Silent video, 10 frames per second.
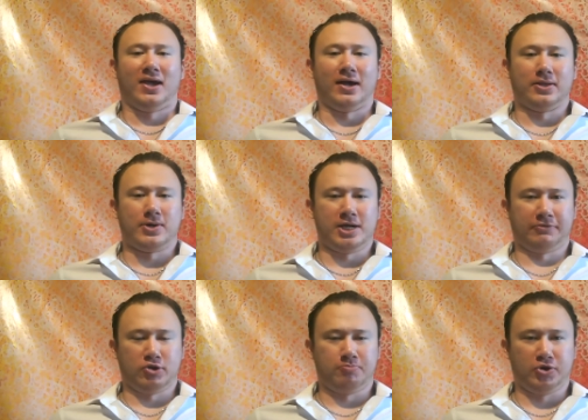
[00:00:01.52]
Hello all
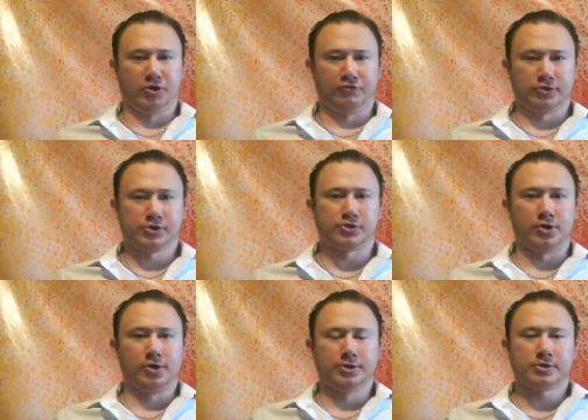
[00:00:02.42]
of you beautiful
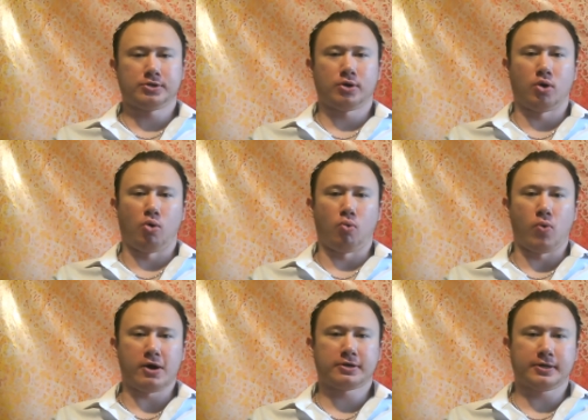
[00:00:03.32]
souls,
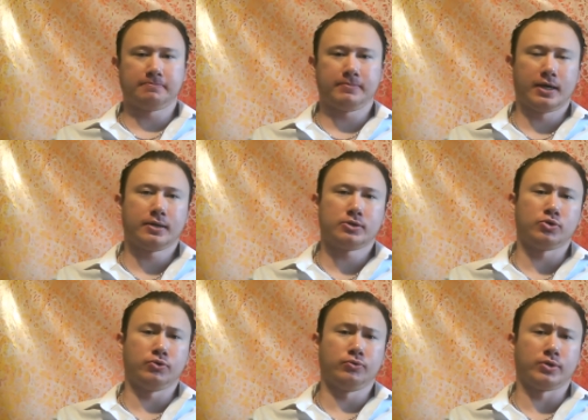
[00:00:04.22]
welcome
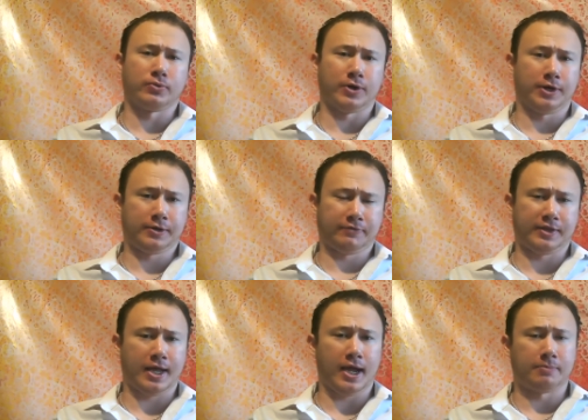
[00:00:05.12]
to the word of the
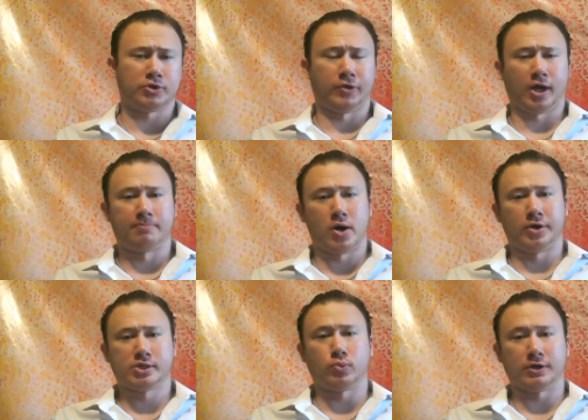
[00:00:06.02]
day. I'm doing a
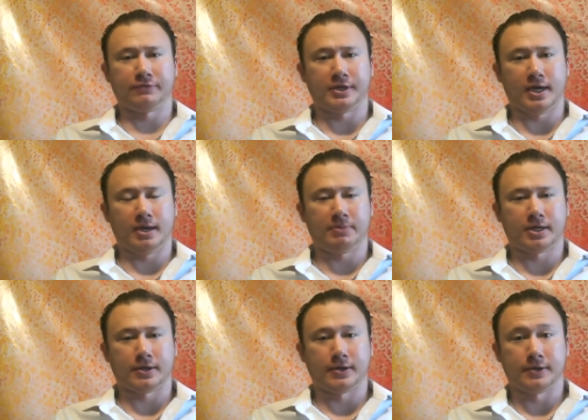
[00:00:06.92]
bonus word of the day
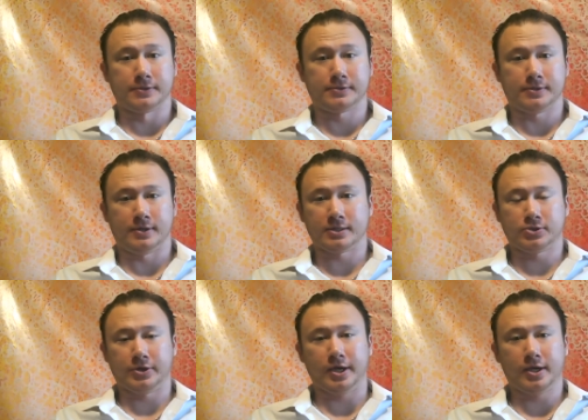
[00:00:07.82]
because
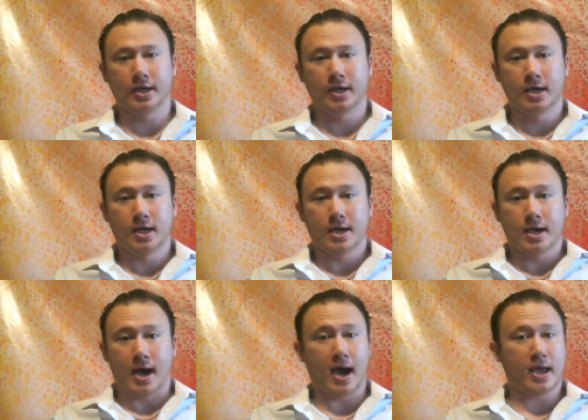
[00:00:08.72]
yesterday
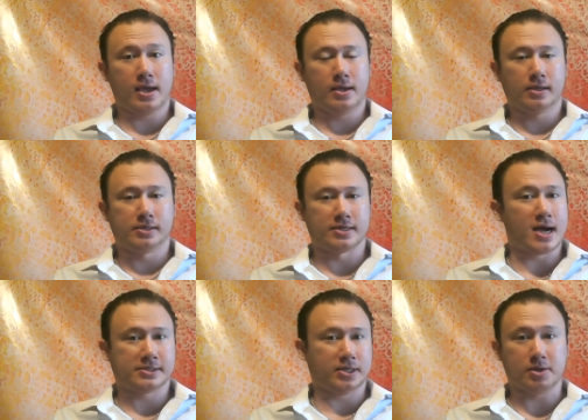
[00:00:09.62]
I did
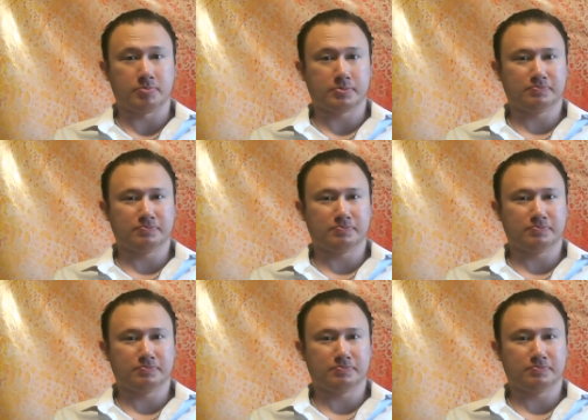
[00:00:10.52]
not sleep.